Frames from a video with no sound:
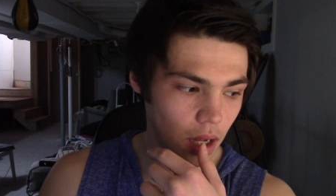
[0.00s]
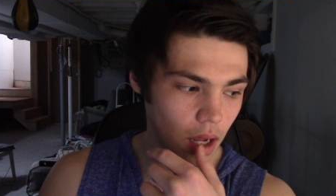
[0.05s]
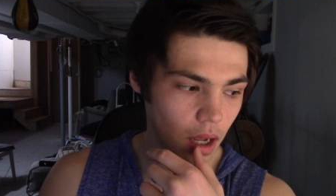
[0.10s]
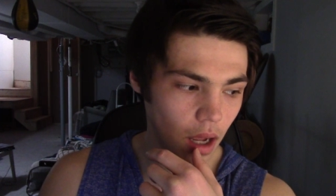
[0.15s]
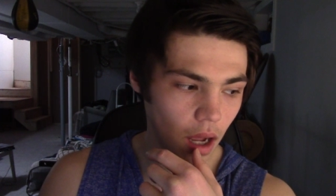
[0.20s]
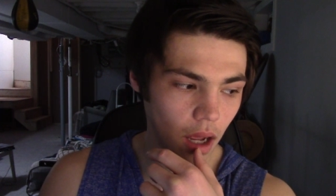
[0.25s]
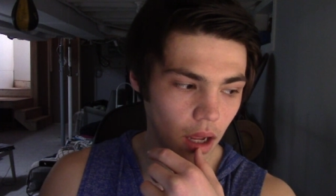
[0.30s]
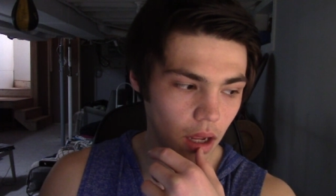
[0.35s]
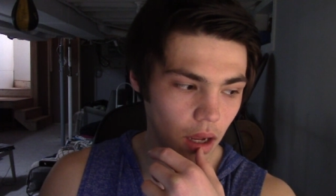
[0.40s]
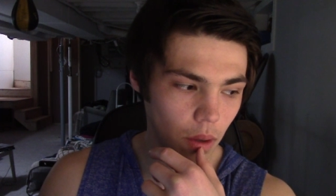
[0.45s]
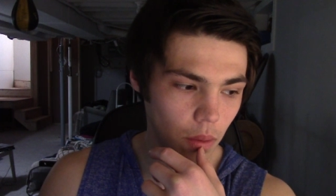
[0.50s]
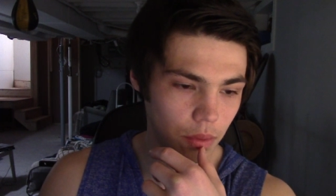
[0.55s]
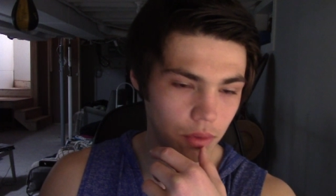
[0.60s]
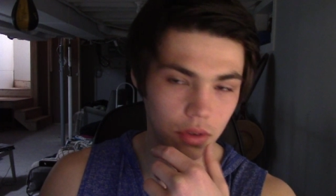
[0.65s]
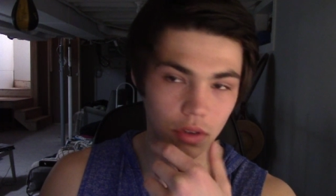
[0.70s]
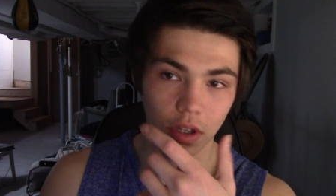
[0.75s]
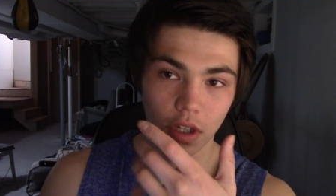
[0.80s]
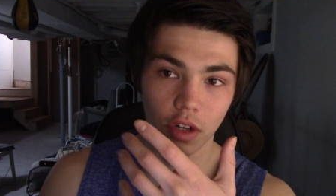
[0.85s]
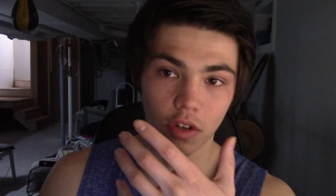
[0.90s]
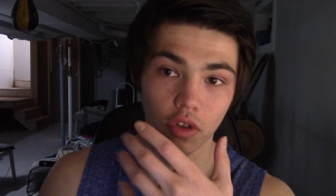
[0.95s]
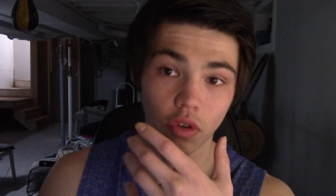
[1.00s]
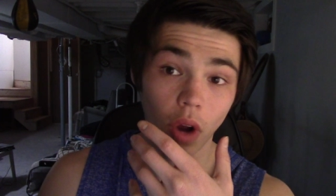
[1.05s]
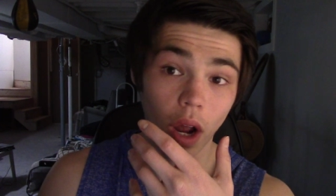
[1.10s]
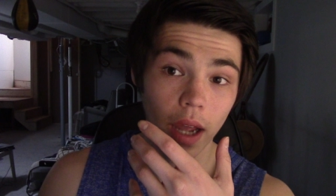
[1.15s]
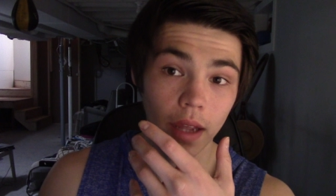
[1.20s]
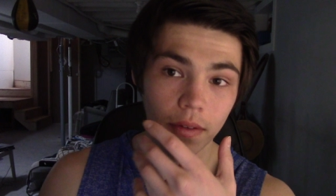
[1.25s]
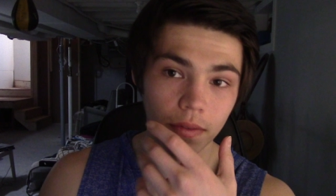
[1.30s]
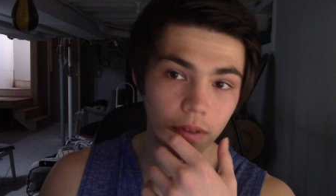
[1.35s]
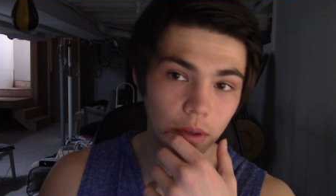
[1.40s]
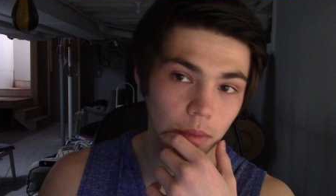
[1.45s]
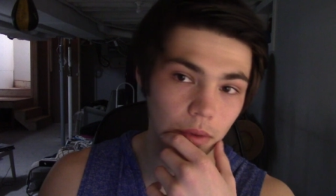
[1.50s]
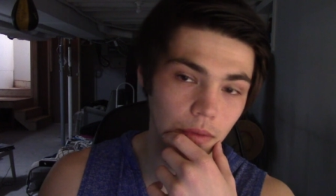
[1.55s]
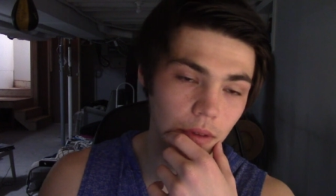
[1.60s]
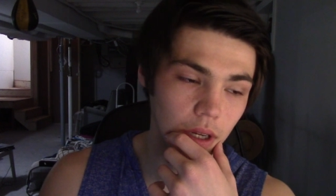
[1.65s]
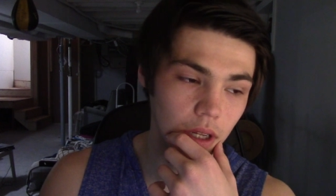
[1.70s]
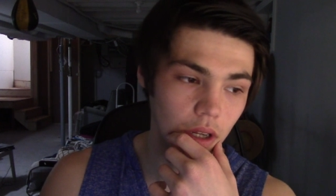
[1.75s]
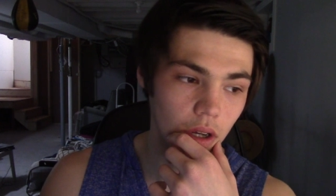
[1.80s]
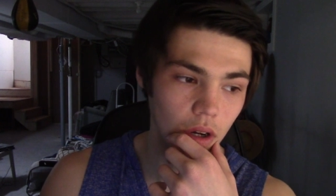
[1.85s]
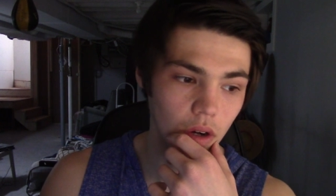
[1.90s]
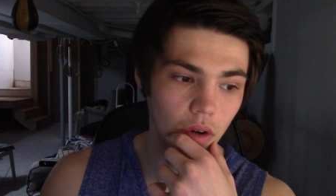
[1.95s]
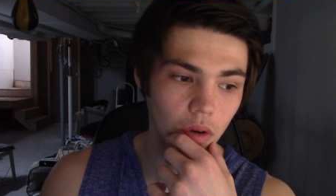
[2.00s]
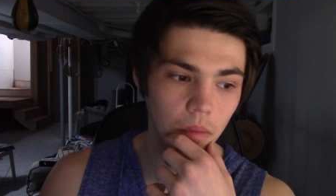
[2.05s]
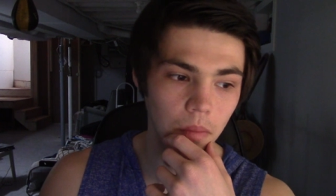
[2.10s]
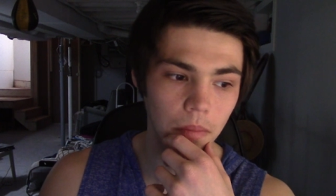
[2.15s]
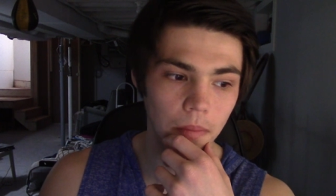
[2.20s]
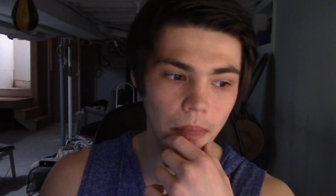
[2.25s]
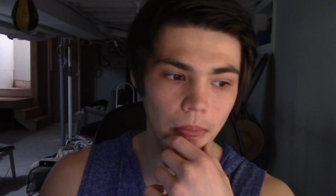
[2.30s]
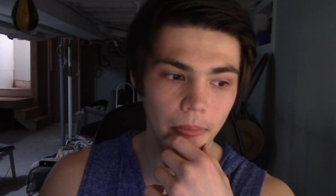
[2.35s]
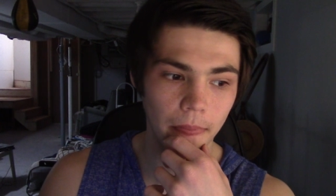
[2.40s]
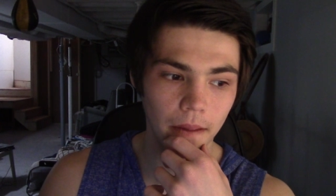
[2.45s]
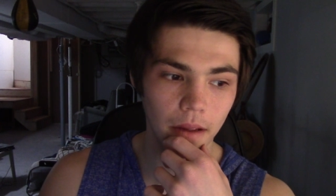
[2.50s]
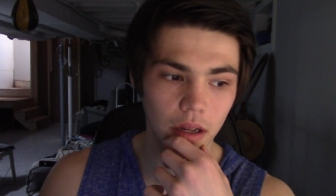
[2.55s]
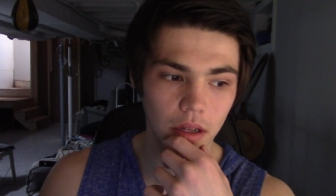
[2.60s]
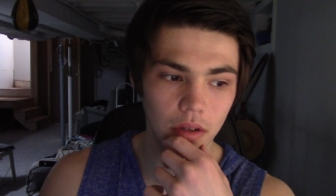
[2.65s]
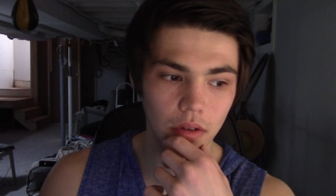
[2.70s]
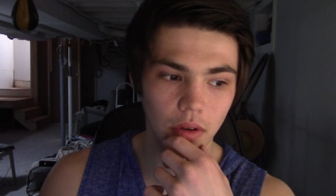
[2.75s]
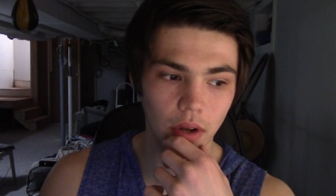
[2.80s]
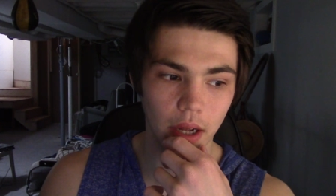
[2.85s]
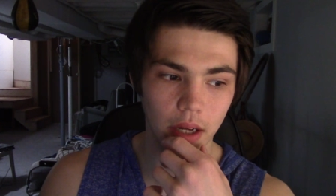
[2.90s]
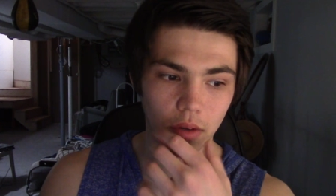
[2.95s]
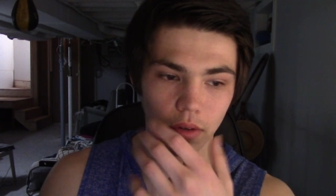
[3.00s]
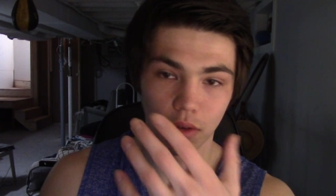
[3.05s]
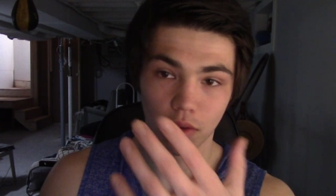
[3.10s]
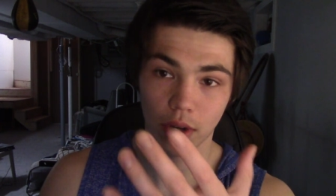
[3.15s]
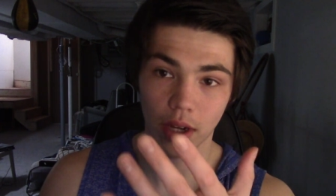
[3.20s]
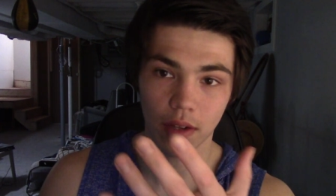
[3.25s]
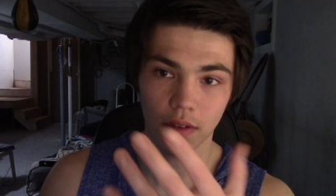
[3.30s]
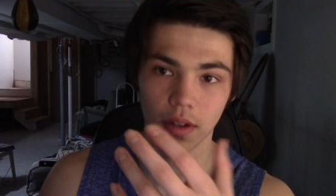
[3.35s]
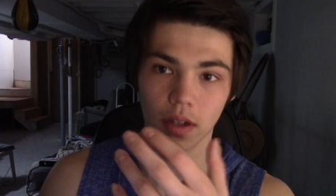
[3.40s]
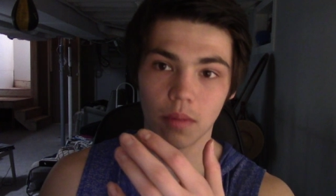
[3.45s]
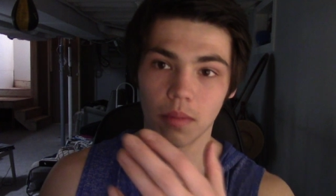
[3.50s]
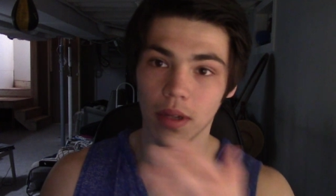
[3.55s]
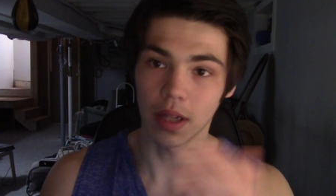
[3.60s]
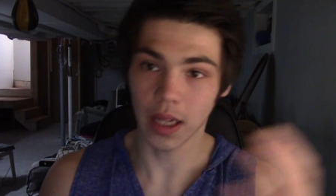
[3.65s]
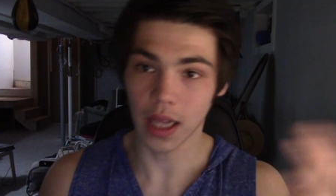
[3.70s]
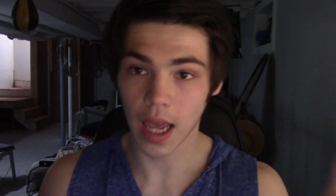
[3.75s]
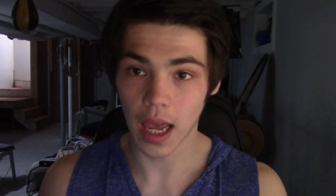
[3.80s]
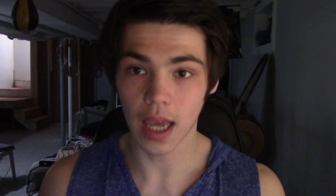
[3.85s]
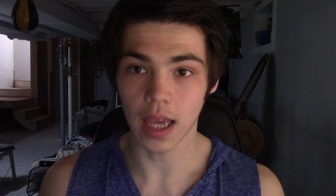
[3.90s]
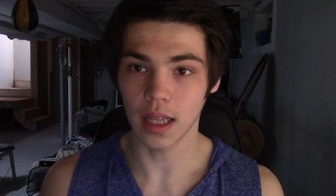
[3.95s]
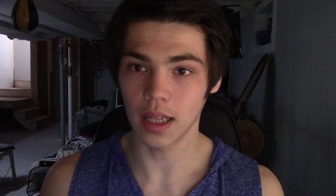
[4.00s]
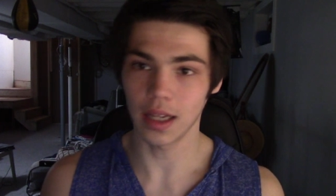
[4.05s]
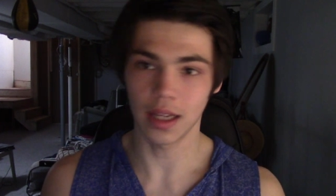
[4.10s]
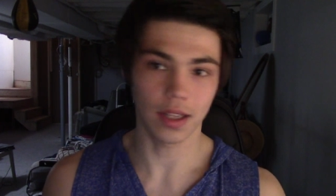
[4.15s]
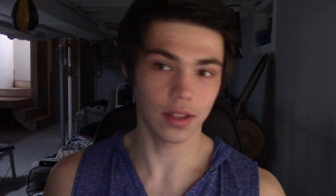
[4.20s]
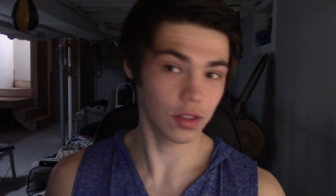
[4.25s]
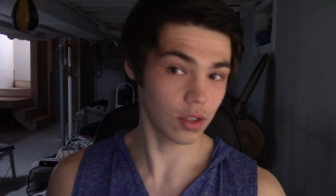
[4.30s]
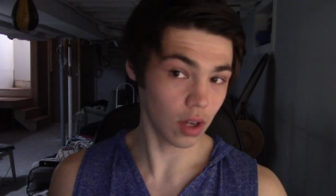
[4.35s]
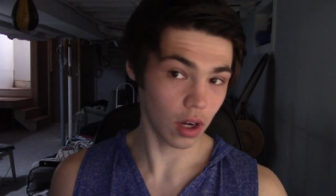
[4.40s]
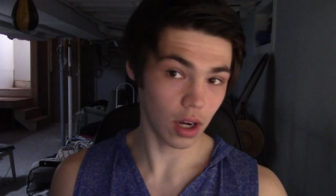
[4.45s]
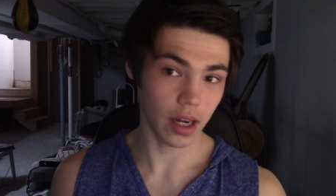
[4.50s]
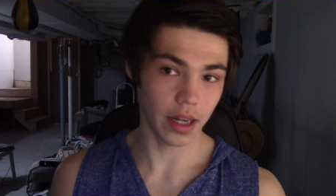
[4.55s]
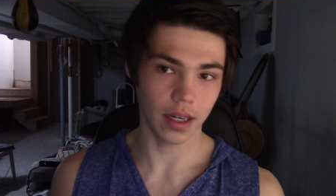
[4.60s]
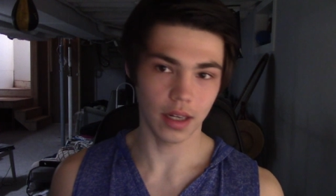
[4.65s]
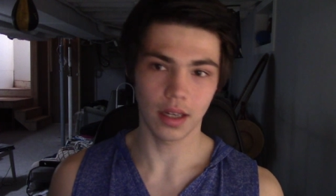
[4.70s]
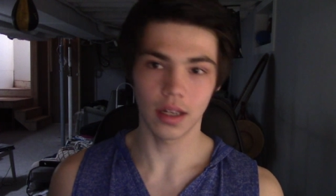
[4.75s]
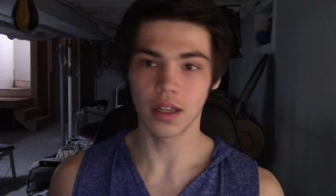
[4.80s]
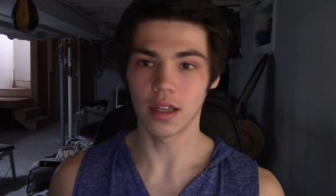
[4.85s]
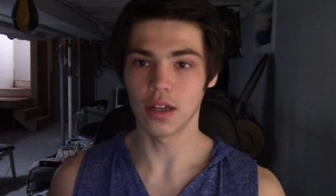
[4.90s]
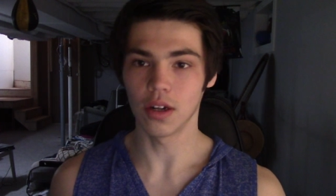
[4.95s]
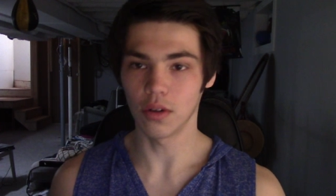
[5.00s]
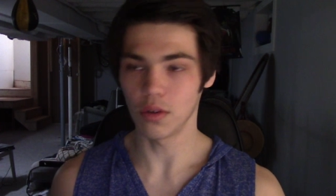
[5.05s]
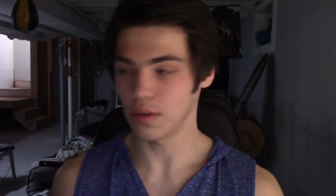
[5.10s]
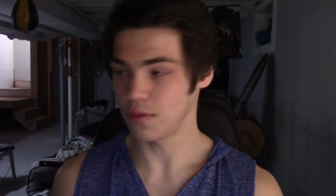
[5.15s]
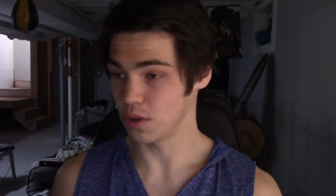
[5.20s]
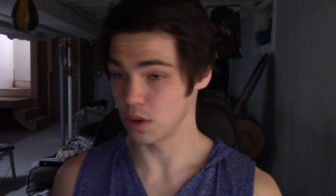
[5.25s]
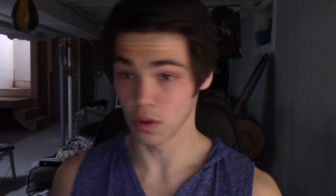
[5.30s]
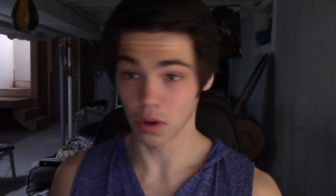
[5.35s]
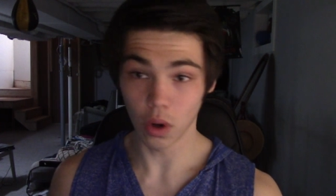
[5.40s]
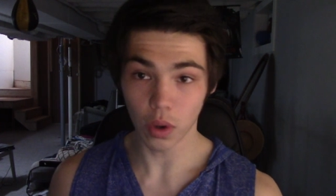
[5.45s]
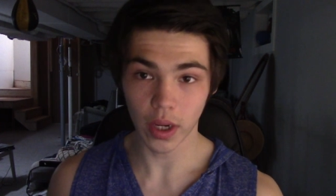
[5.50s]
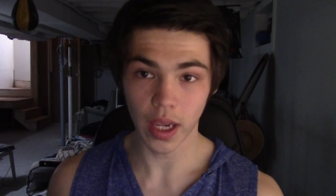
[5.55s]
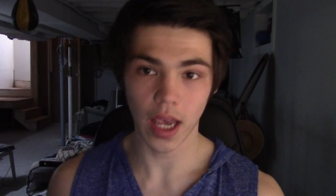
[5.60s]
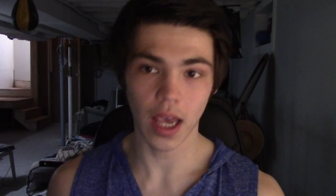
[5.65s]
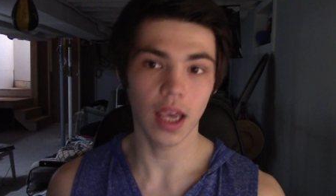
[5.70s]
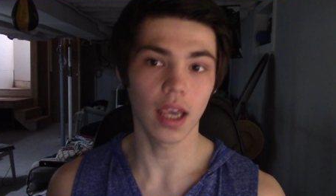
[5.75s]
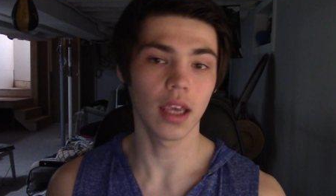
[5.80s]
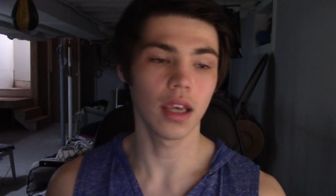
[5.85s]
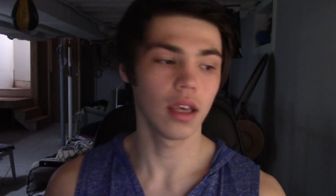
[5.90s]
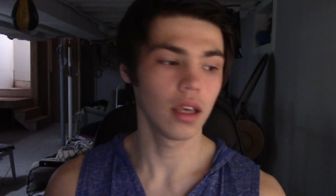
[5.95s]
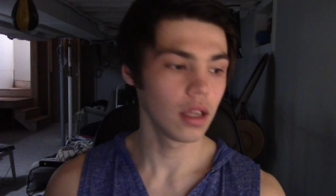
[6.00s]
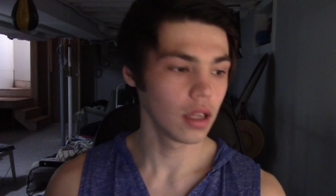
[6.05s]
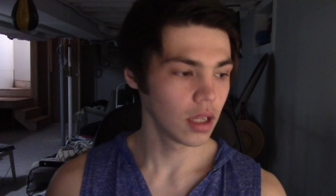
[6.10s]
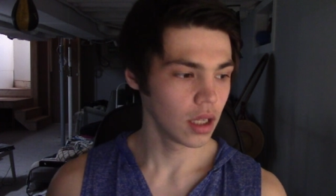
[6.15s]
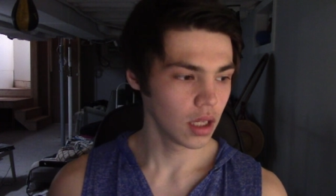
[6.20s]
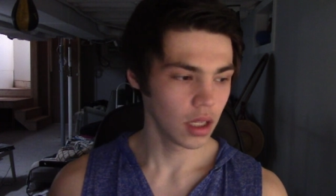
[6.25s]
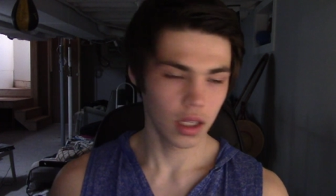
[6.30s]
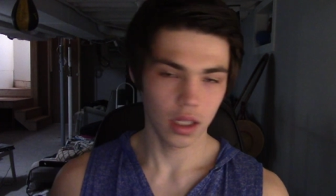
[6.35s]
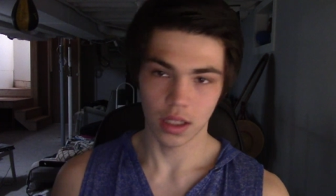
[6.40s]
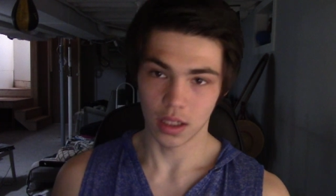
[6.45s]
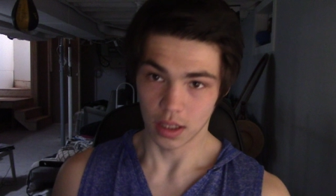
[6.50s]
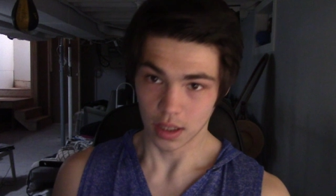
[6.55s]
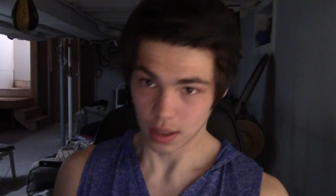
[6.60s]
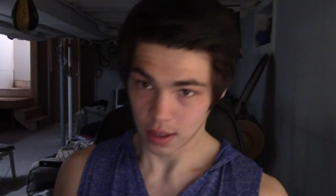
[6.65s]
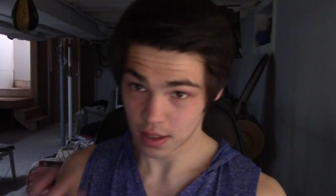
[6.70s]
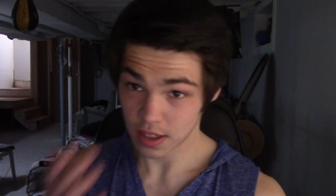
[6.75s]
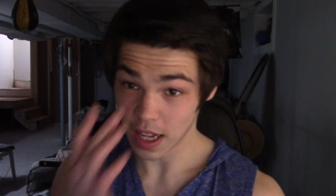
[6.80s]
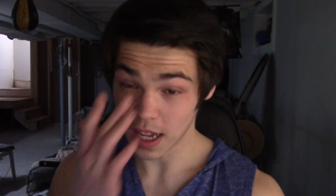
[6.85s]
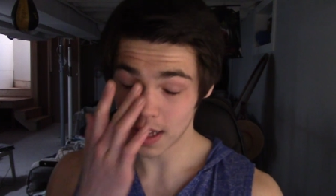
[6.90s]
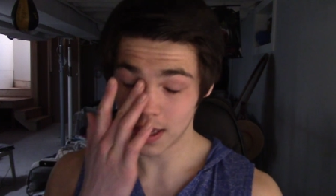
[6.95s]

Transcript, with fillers: I, I was gonna try and film a video uh, trying to address it and be like, "Hey, like Scott, you know, if you're okay, say